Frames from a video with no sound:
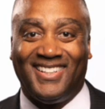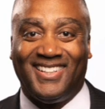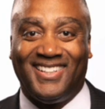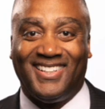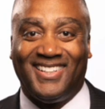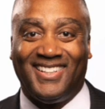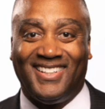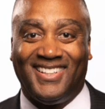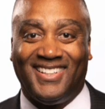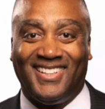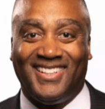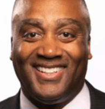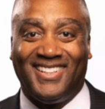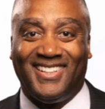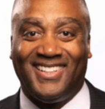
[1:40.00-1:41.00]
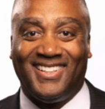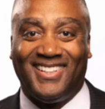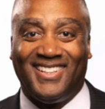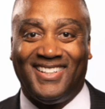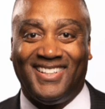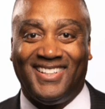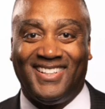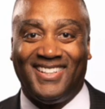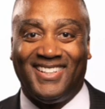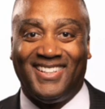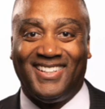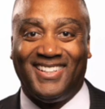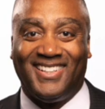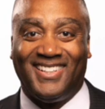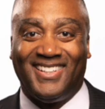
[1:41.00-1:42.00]

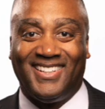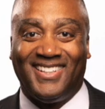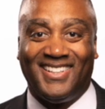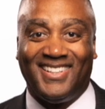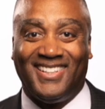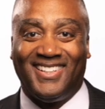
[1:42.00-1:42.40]
(no one is talking)